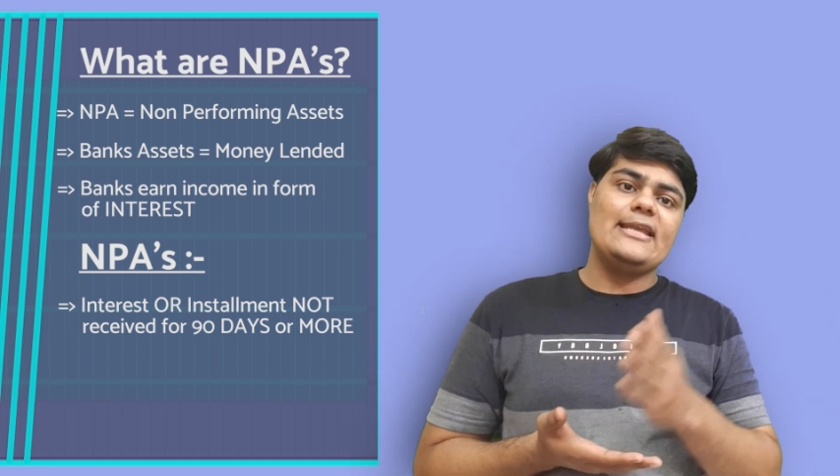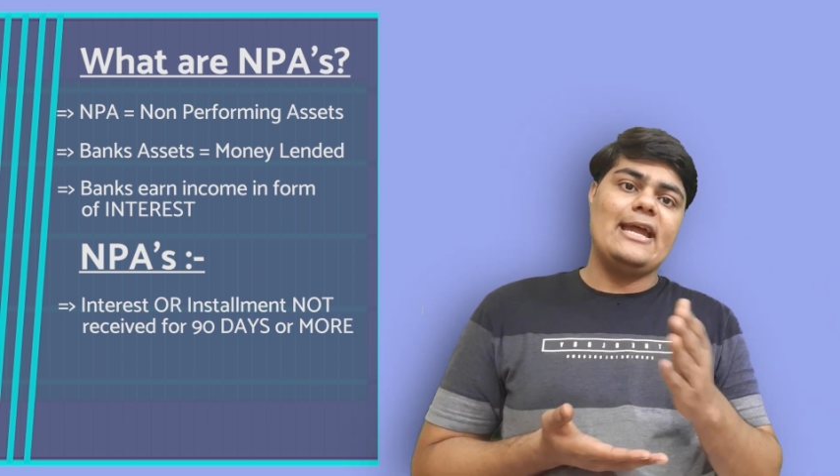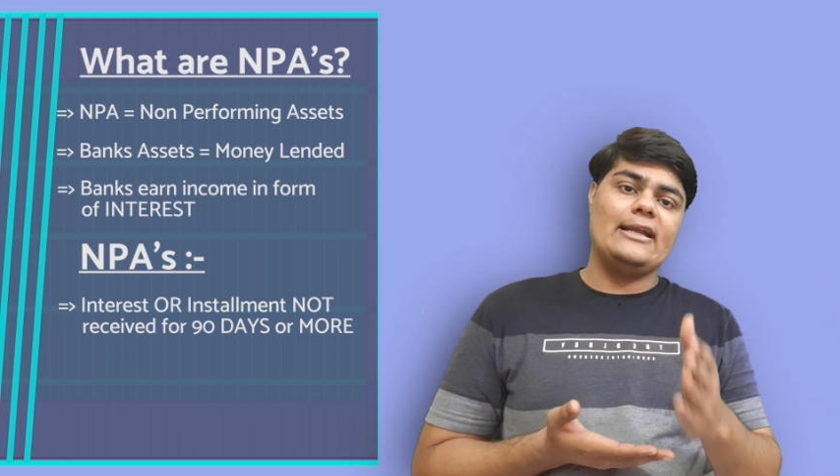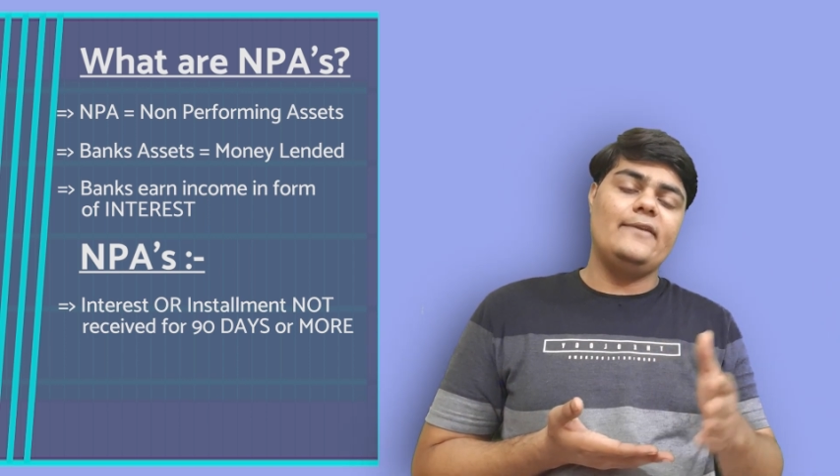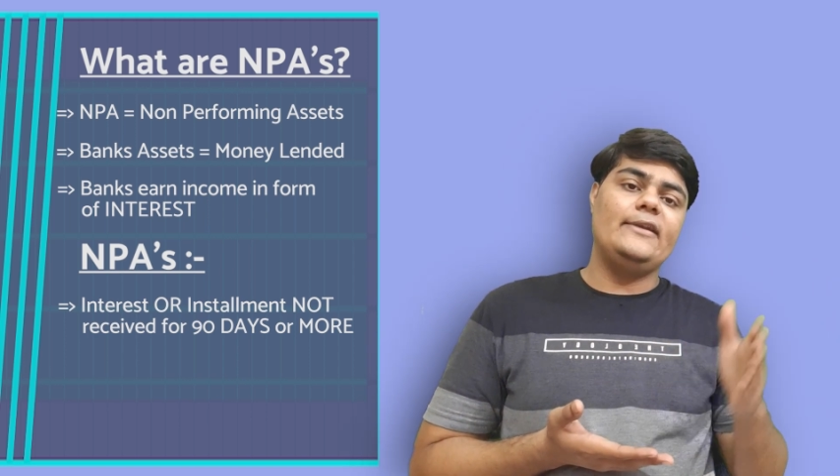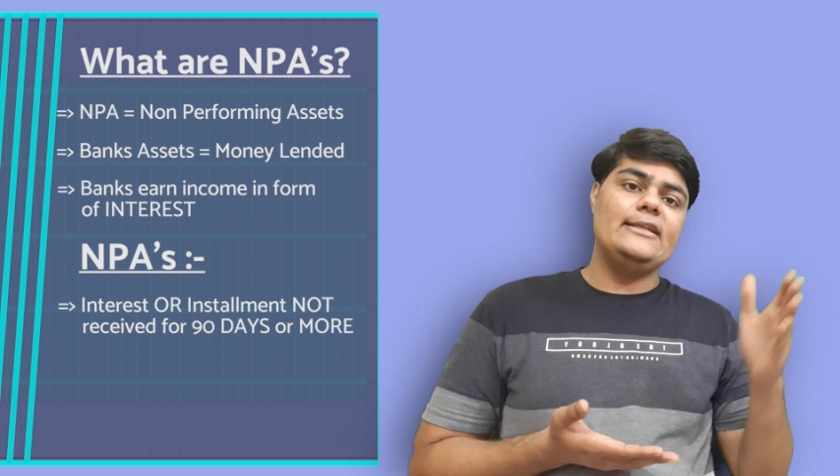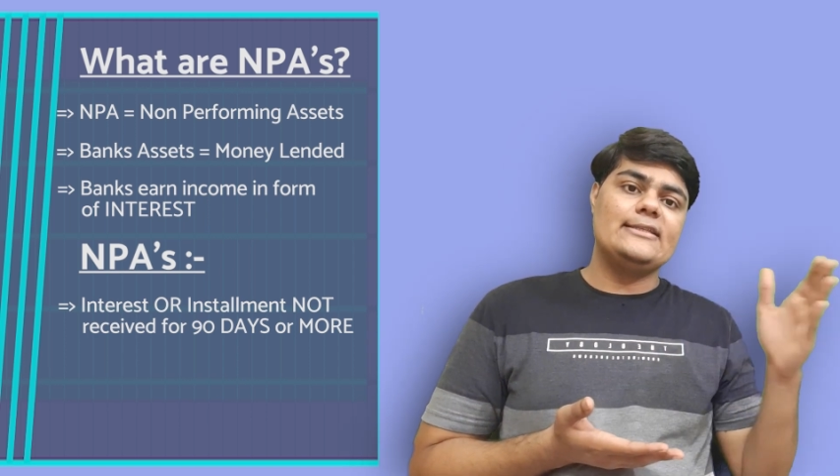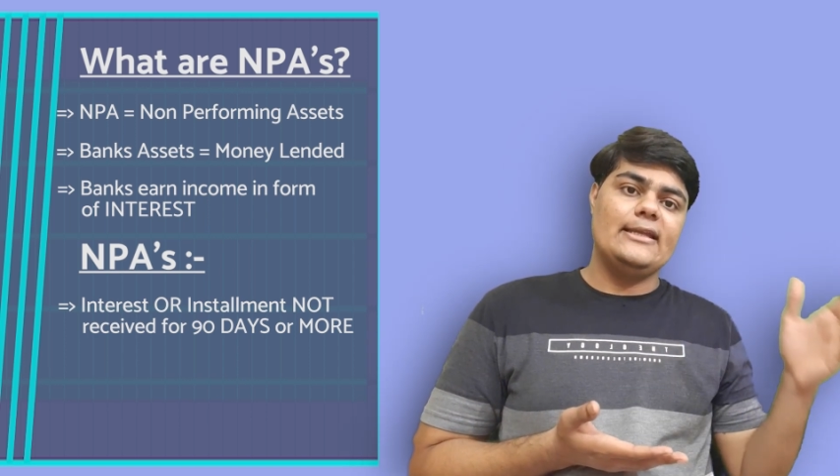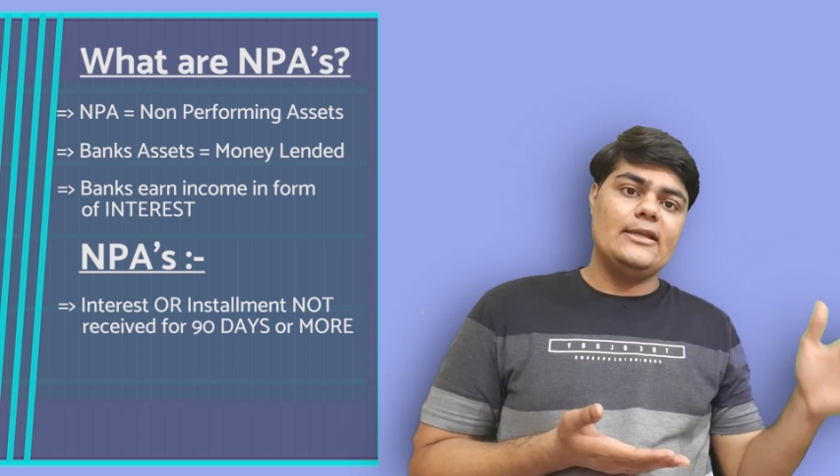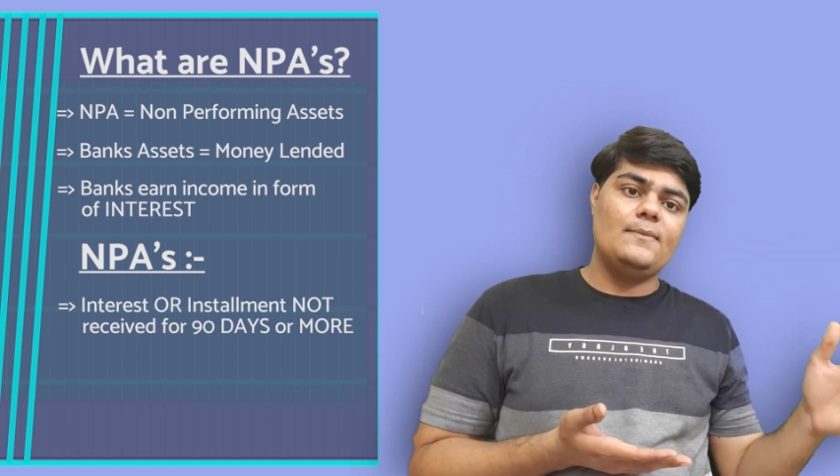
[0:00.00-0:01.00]
activities
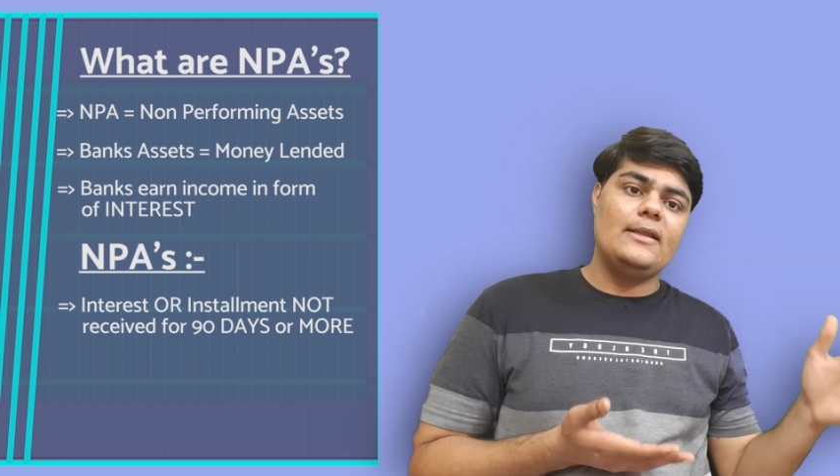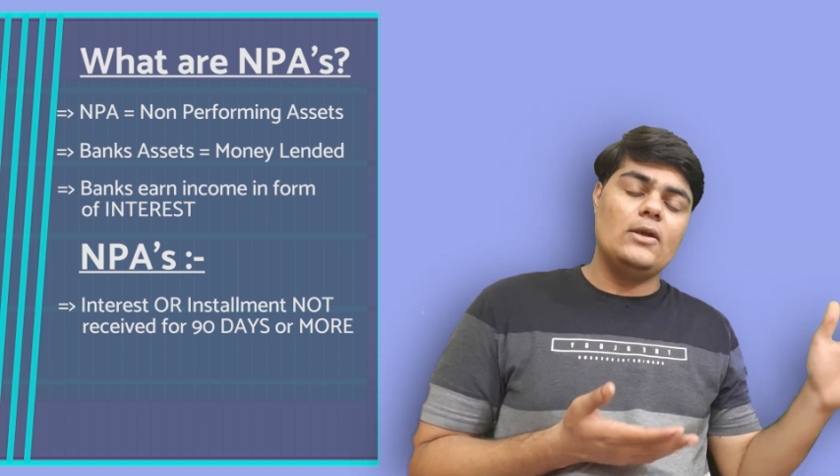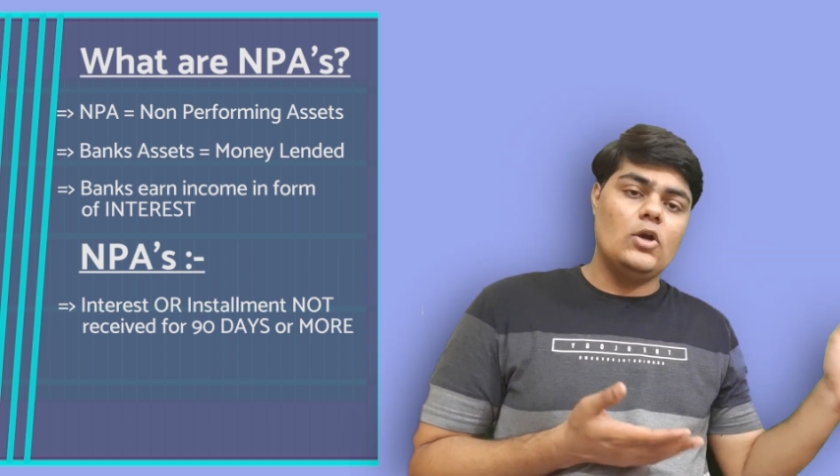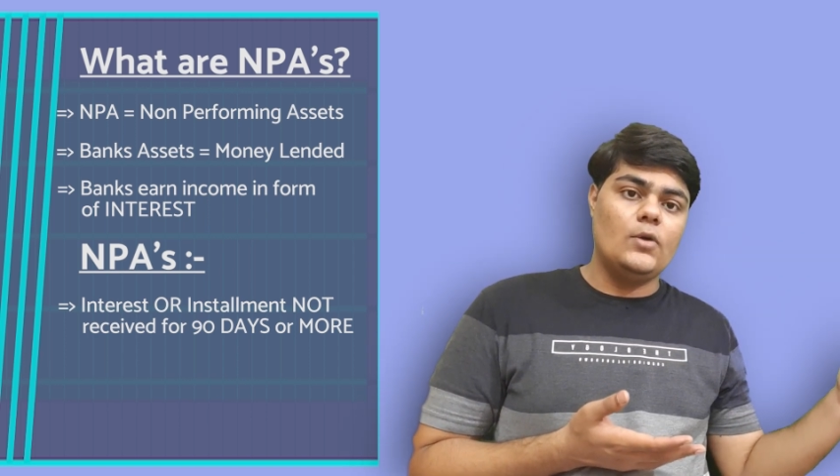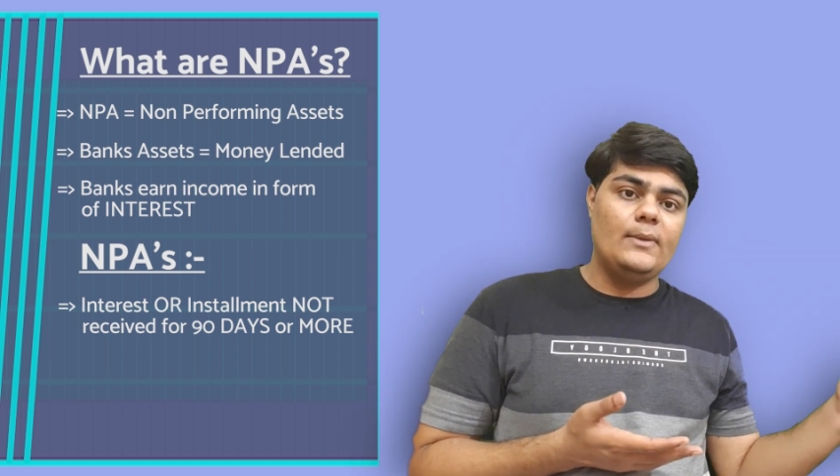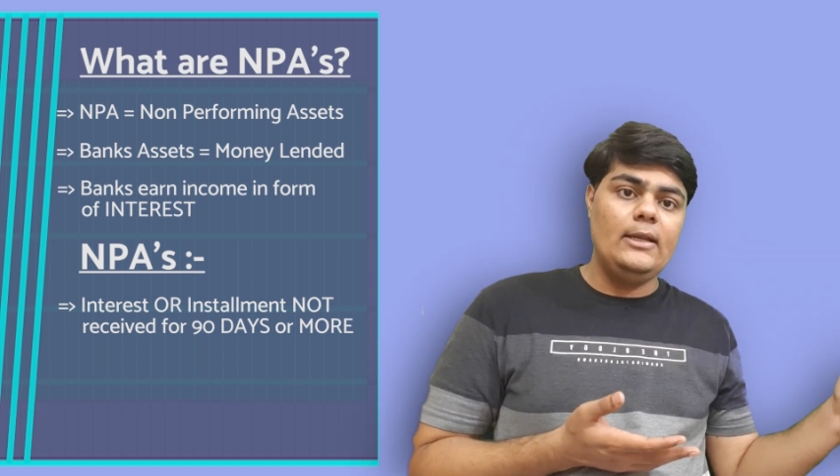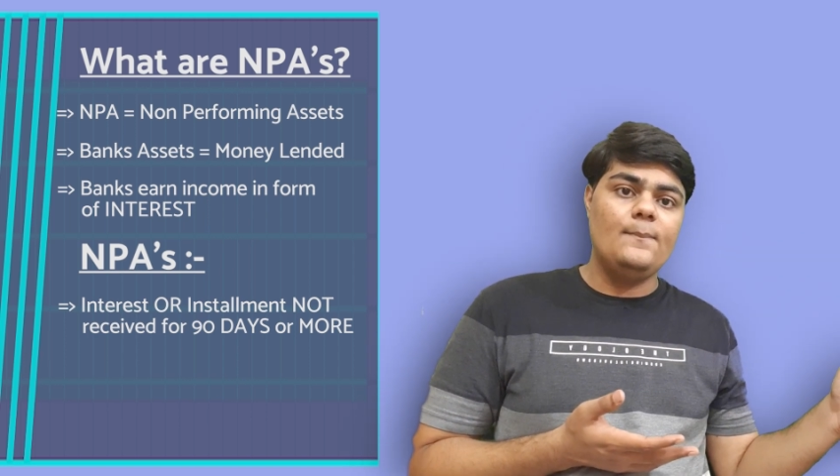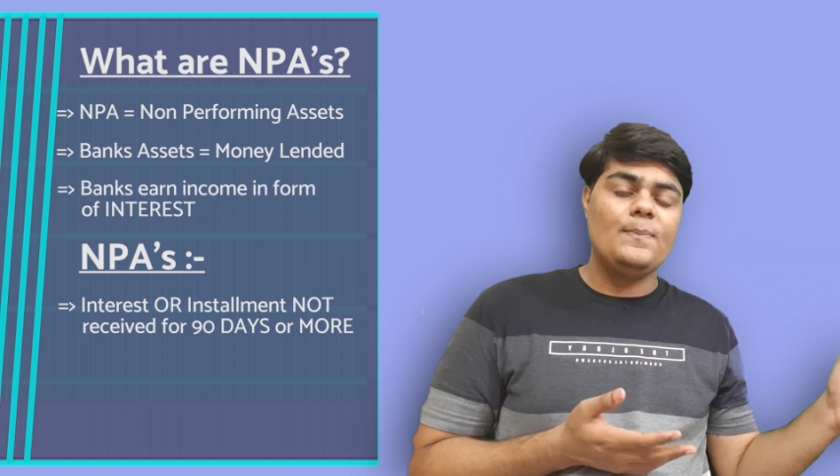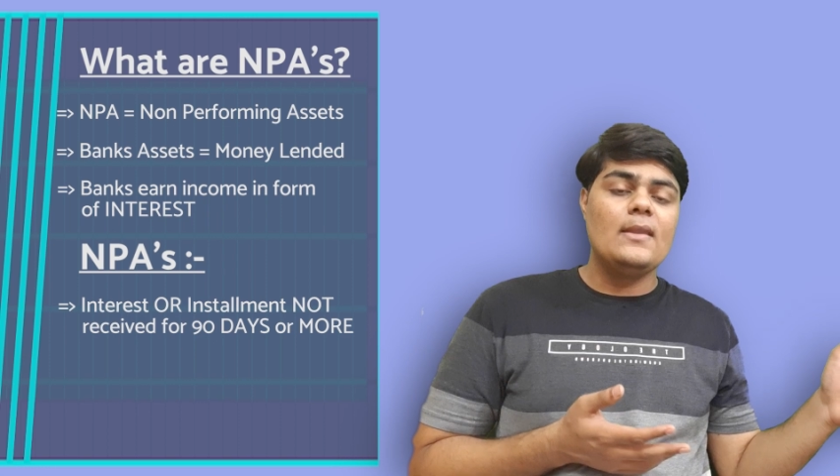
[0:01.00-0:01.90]
taken by the government.